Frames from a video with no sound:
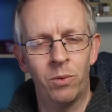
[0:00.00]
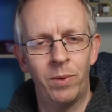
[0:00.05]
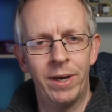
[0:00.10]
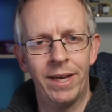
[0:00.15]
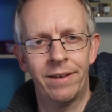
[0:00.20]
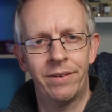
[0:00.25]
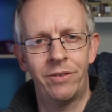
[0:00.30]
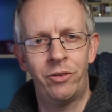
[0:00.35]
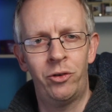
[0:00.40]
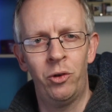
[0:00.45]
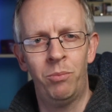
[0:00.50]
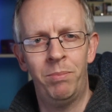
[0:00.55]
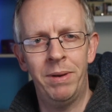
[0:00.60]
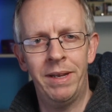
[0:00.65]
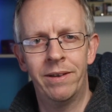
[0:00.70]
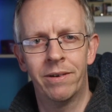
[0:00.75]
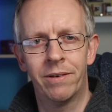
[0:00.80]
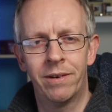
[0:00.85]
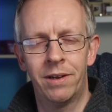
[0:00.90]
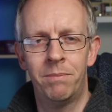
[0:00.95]
the way it should be
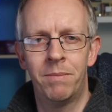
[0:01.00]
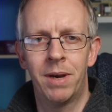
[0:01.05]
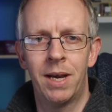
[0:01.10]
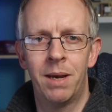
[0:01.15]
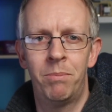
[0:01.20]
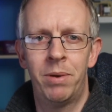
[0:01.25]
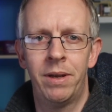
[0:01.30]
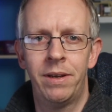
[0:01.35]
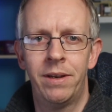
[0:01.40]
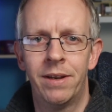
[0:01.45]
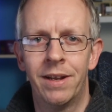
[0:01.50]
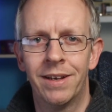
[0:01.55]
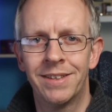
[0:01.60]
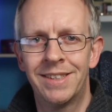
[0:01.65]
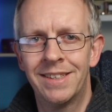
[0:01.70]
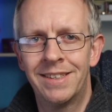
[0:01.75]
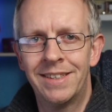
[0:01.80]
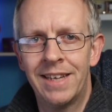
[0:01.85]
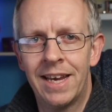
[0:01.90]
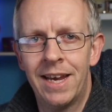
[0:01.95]
done, in my opinion. As
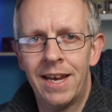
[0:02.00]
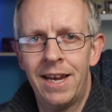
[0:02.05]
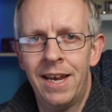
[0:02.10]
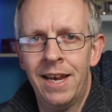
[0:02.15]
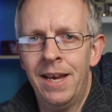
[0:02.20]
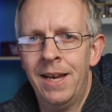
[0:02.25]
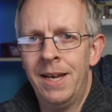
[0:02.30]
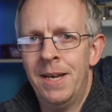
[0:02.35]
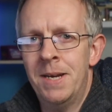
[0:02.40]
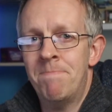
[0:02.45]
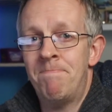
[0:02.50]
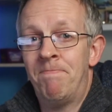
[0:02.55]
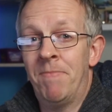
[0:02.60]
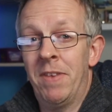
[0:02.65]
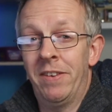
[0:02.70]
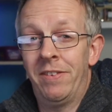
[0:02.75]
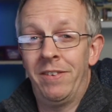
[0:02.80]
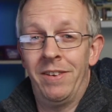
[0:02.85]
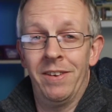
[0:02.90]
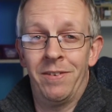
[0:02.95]
I say,
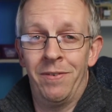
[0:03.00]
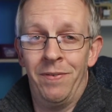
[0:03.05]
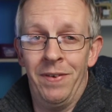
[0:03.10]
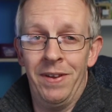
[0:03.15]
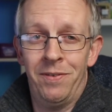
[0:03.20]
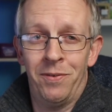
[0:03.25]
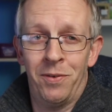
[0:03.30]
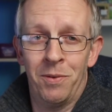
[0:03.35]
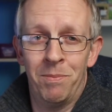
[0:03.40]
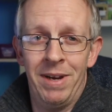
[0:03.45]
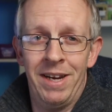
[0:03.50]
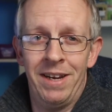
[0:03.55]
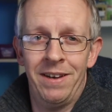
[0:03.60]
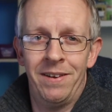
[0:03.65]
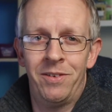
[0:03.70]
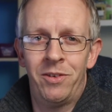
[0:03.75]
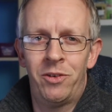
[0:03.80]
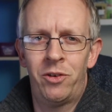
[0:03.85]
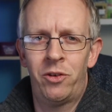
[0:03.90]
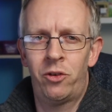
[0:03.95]
this just fits for me.
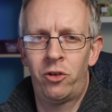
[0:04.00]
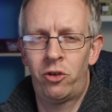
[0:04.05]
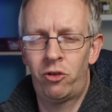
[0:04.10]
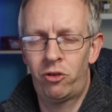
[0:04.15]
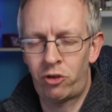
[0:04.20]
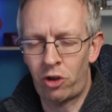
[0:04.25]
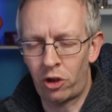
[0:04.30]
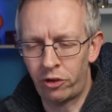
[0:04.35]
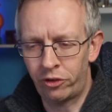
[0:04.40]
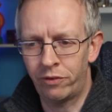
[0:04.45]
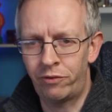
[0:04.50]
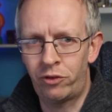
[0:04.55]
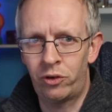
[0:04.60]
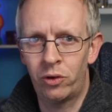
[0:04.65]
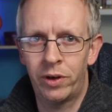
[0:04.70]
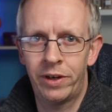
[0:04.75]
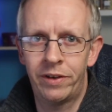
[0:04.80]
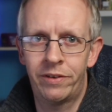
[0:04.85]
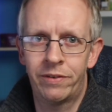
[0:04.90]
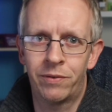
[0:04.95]
Tons of
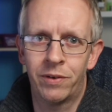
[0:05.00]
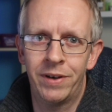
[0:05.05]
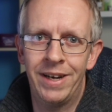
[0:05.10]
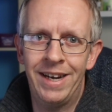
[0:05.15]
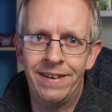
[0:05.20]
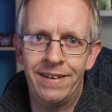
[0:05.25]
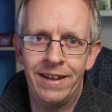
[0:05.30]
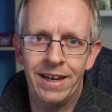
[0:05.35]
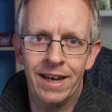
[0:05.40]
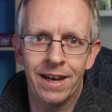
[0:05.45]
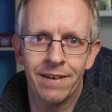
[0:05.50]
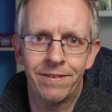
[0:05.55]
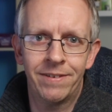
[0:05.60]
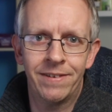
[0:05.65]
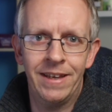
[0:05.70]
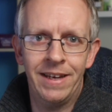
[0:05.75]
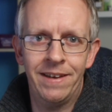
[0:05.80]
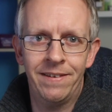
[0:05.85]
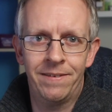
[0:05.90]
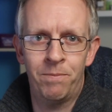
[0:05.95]
choice for ETFs.
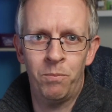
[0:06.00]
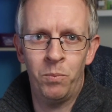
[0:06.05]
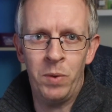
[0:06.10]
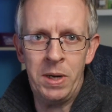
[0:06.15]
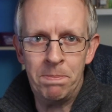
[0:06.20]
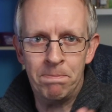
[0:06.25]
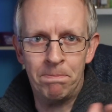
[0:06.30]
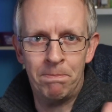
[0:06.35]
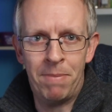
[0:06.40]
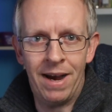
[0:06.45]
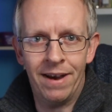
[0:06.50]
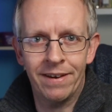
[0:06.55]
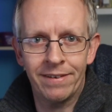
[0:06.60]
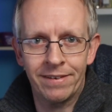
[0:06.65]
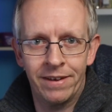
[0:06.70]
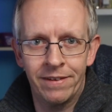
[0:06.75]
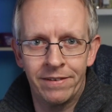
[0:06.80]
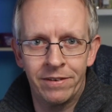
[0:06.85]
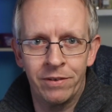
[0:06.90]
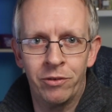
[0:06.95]
These wee
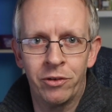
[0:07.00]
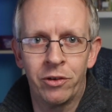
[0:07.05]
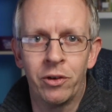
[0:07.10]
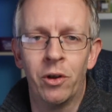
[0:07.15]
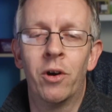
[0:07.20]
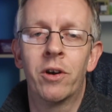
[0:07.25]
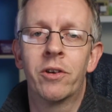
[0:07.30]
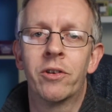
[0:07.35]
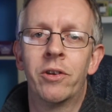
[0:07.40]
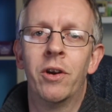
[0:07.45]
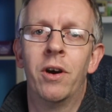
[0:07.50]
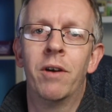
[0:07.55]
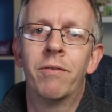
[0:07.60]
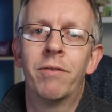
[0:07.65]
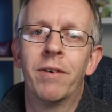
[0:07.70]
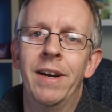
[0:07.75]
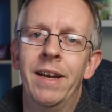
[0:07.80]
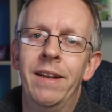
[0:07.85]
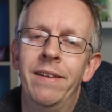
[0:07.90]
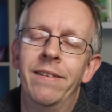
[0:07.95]
baskets of stocks that
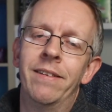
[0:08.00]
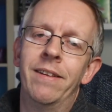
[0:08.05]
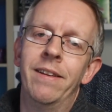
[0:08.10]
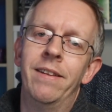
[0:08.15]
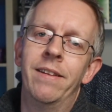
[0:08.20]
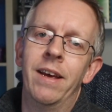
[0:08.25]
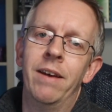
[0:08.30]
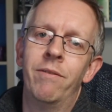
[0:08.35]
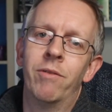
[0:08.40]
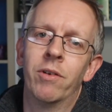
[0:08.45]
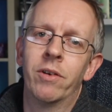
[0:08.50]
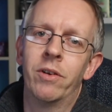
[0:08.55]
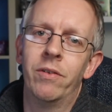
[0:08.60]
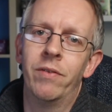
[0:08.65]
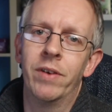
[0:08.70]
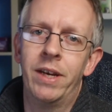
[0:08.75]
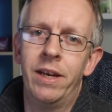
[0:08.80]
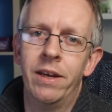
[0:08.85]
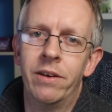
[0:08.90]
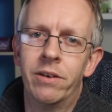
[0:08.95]
offer instant
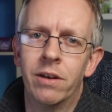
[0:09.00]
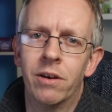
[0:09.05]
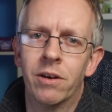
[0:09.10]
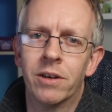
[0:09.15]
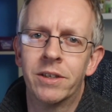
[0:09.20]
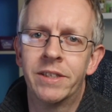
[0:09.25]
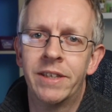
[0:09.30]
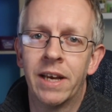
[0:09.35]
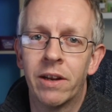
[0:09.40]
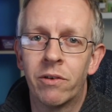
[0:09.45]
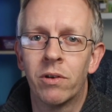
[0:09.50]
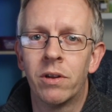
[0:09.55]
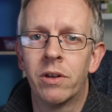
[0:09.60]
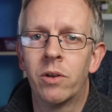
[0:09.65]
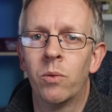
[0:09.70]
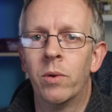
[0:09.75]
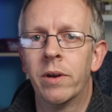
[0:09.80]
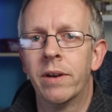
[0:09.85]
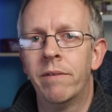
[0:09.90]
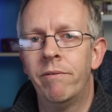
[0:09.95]
diversification are central
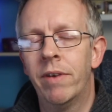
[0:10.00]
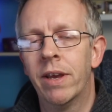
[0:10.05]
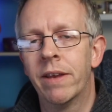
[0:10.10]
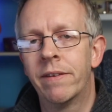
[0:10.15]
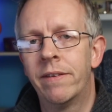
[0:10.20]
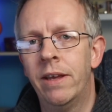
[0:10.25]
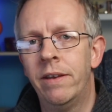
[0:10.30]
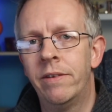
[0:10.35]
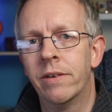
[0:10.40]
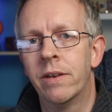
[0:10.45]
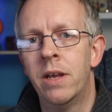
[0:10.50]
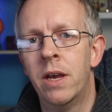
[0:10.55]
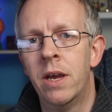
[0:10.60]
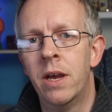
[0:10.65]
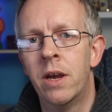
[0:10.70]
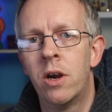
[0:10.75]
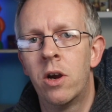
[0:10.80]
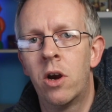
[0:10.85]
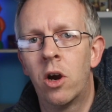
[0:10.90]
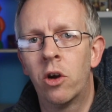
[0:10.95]
to what InvestEngine
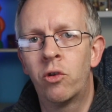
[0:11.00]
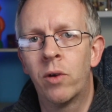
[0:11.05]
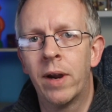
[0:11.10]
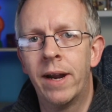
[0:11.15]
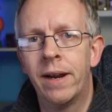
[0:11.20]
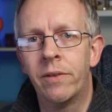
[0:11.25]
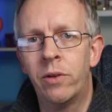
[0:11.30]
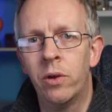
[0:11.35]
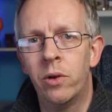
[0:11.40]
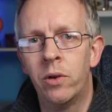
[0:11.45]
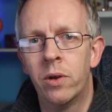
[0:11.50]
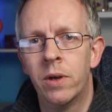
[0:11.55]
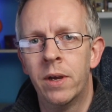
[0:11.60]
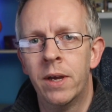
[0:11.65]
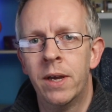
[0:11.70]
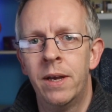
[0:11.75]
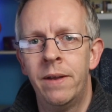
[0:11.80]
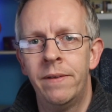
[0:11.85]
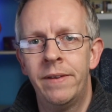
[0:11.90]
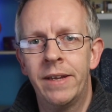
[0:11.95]
are trying to do
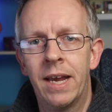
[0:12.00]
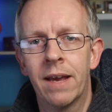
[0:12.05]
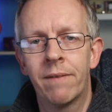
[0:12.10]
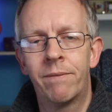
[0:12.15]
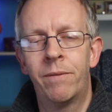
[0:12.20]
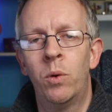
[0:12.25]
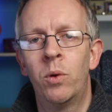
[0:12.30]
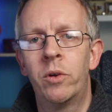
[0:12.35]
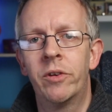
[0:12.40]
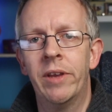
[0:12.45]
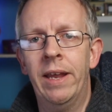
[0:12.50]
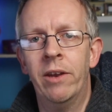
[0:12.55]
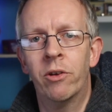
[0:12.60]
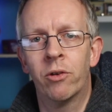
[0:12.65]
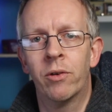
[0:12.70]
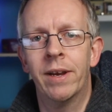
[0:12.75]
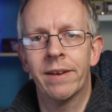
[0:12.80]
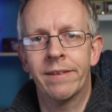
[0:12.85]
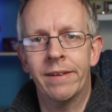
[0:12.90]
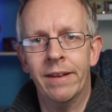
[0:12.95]
to get folks
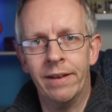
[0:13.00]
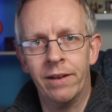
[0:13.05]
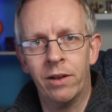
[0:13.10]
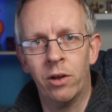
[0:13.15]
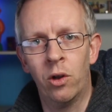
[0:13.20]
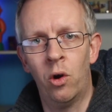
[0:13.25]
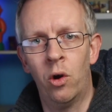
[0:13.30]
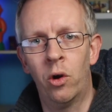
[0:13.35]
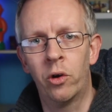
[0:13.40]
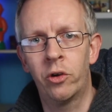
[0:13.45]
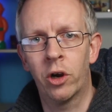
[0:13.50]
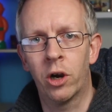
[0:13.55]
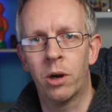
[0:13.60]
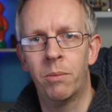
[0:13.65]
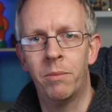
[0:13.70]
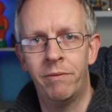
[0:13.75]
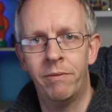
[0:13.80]
interested in long term